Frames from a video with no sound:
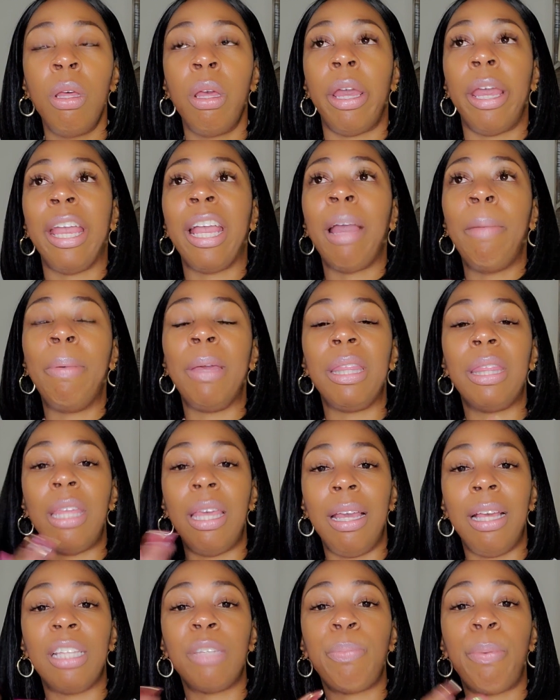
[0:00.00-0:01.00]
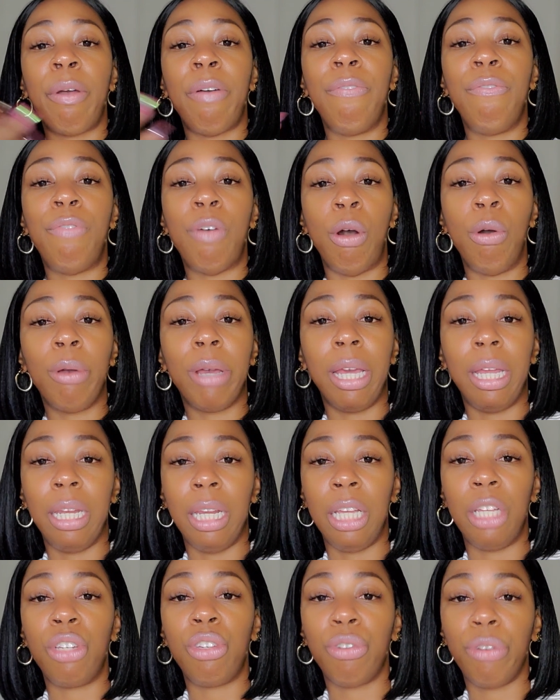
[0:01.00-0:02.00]
It could be things provoking
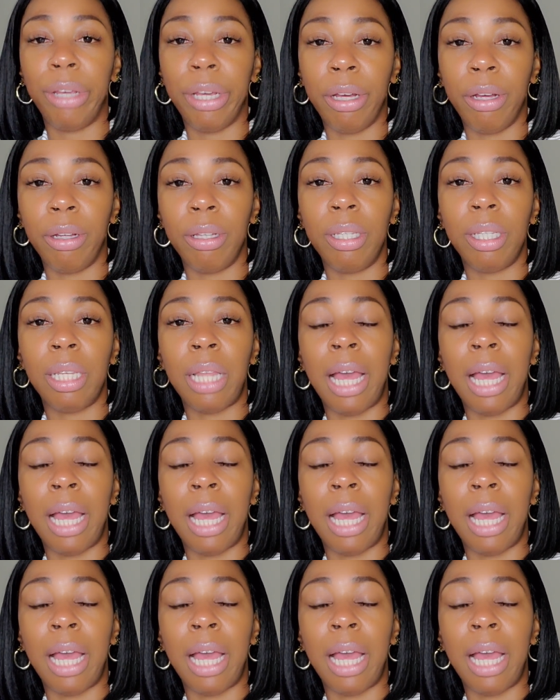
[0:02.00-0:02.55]
these triggers,